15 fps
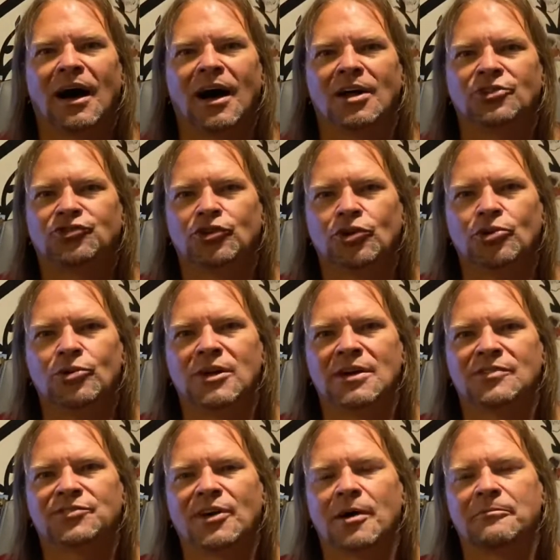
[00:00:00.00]
Jude
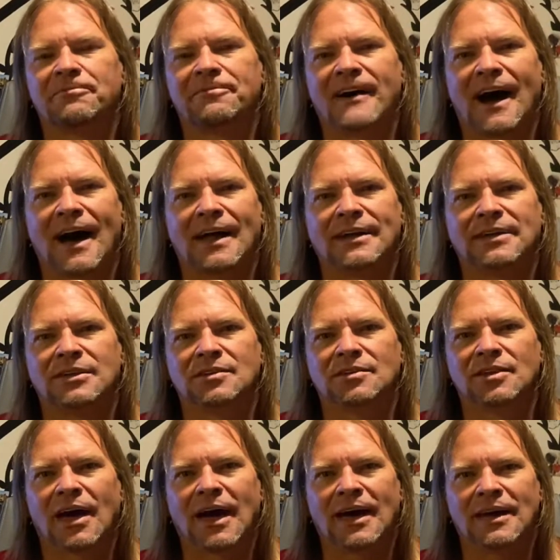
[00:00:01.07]
ends up
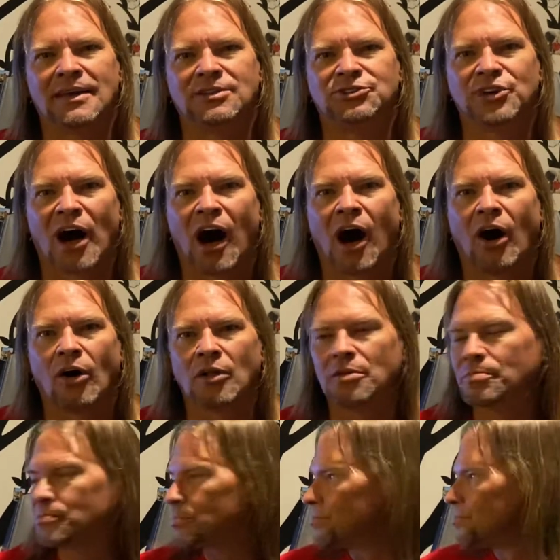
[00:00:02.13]
finding a
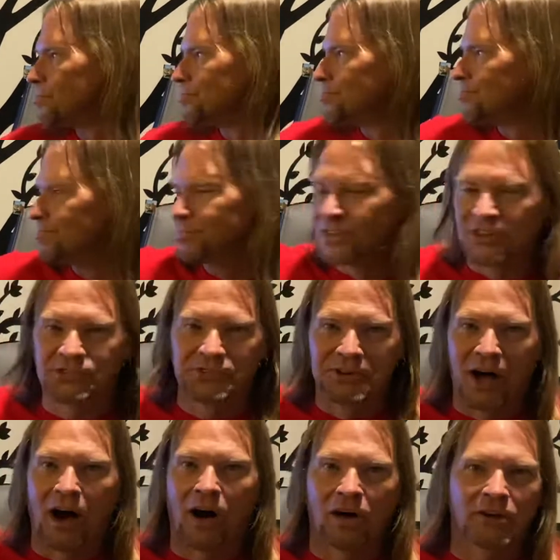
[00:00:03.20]
doll, this
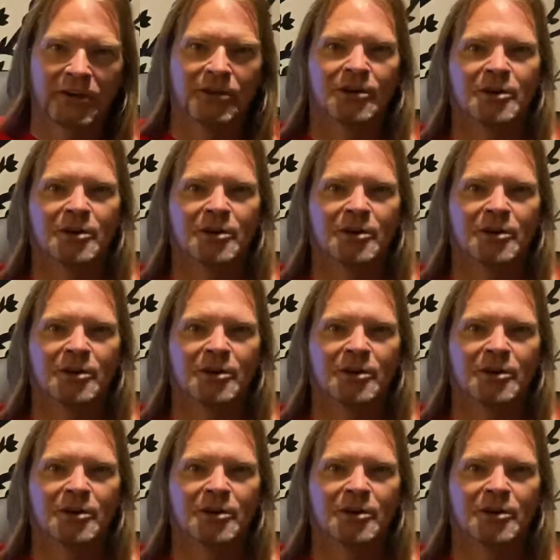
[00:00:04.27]
doll here,